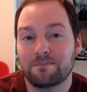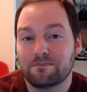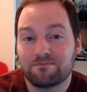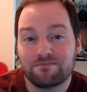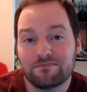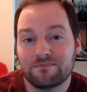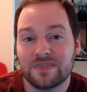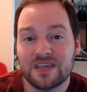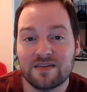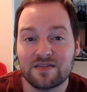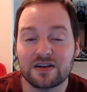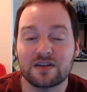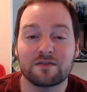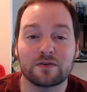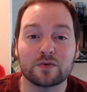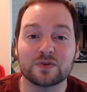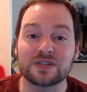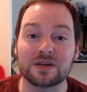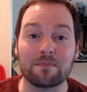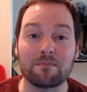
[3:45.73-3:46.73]
even if it
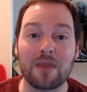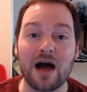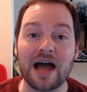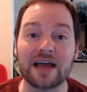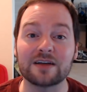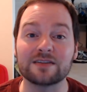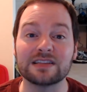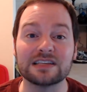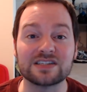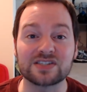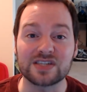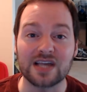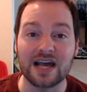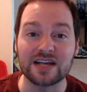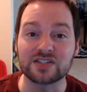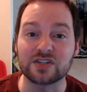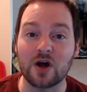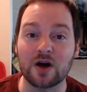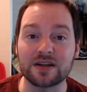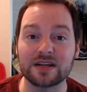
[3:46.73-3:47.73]
was a mildly
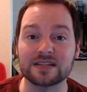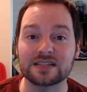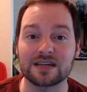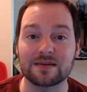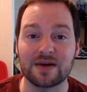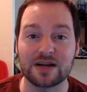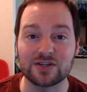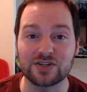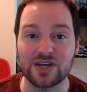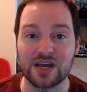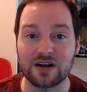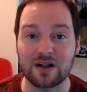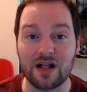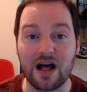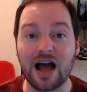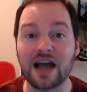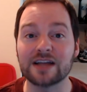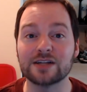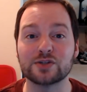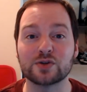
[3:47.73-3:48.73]
sized audience on my channel,
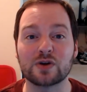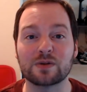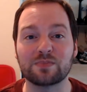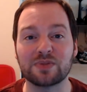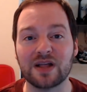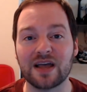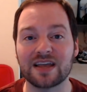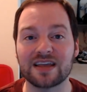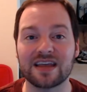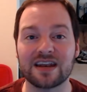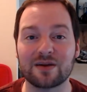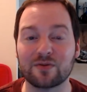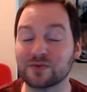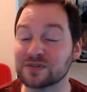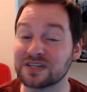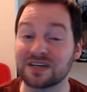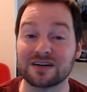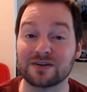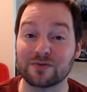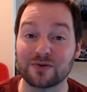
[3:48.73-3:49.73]
I enjoyed playing it and was
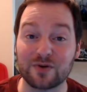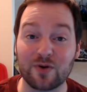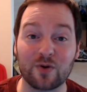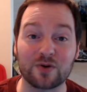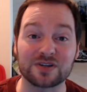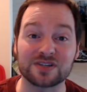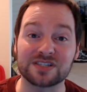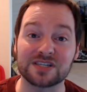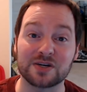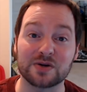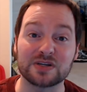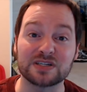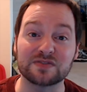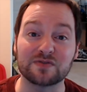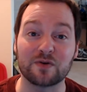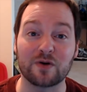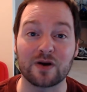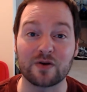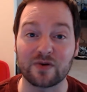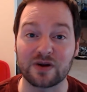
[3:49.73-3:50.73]
going to record a series
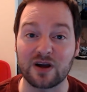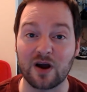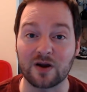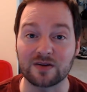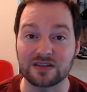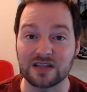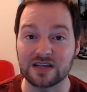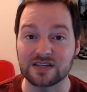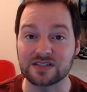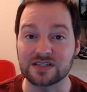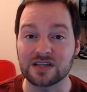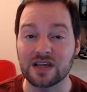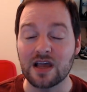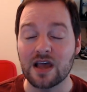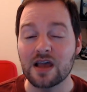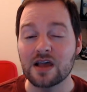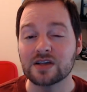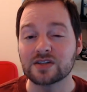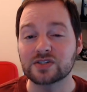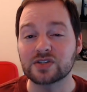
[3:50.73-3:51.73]
for it regardless.
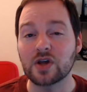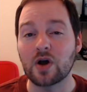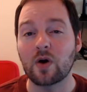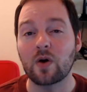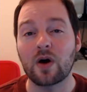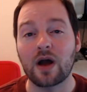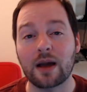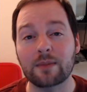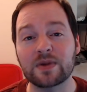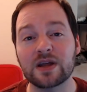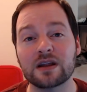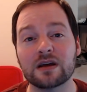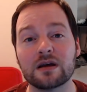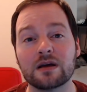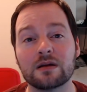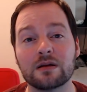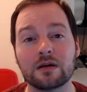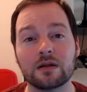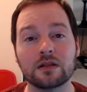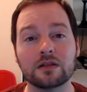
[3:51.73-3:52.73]
So I'm going to
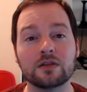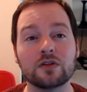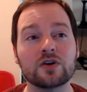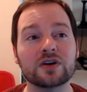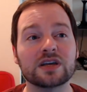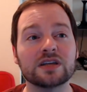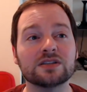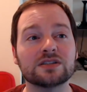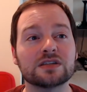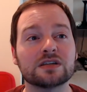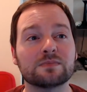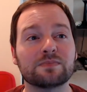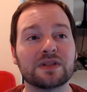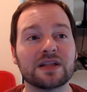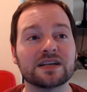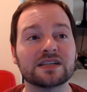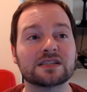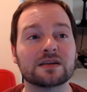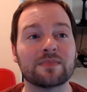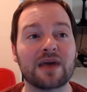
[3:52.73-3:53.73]
look into
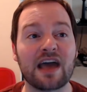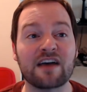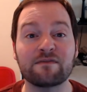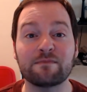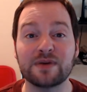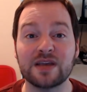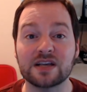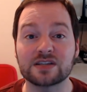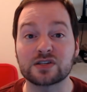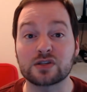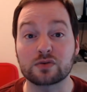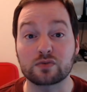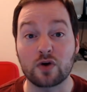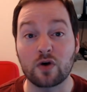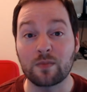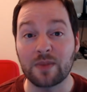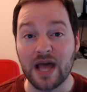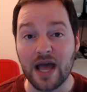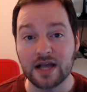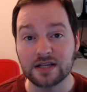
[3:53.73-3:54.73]
playing some FPS
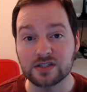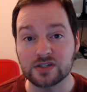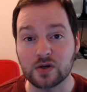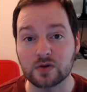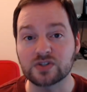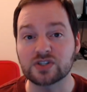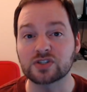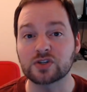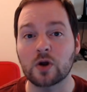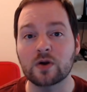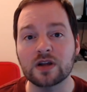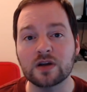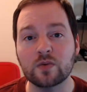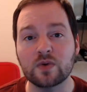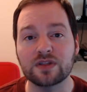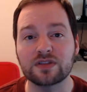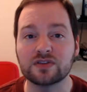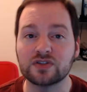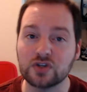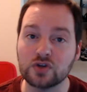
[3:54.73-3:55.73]
throwbacks, so starting
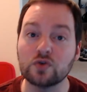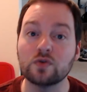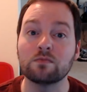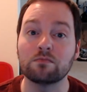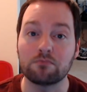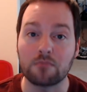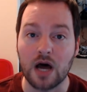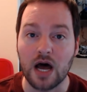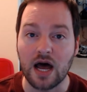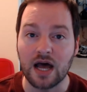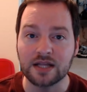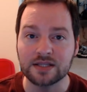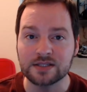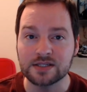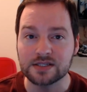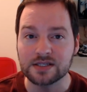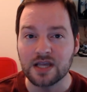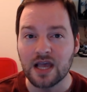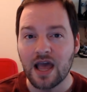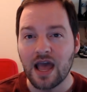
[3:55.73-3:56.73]
with Doom
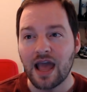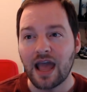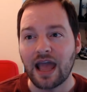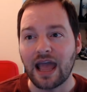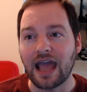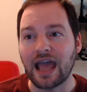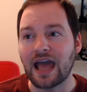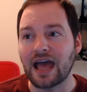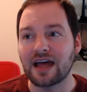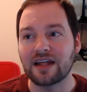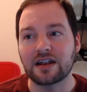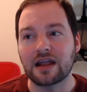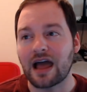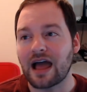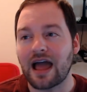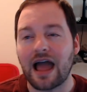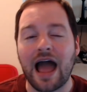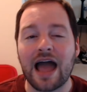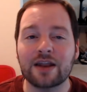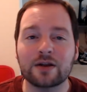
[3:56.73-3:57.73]
mods. And
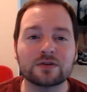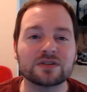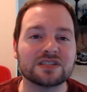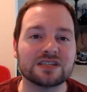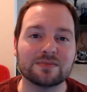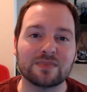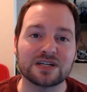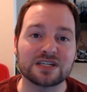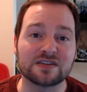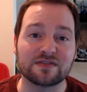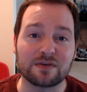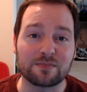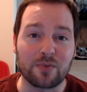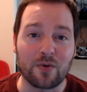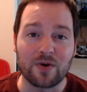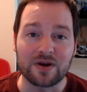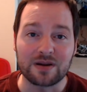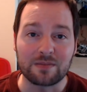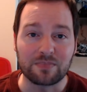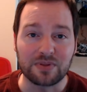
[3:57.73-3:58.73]
I don't see much of a
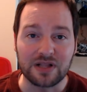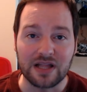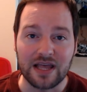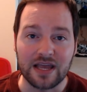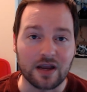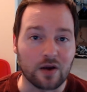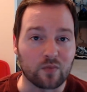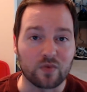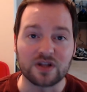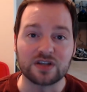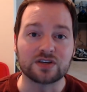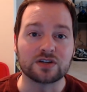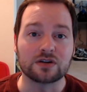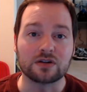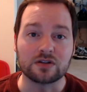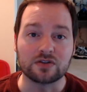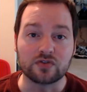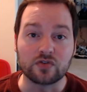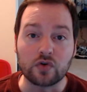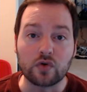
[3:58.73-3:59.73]
point in playing
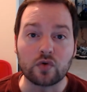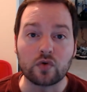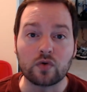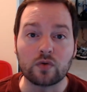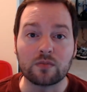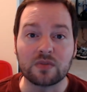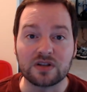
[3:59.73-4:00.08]
original Doom and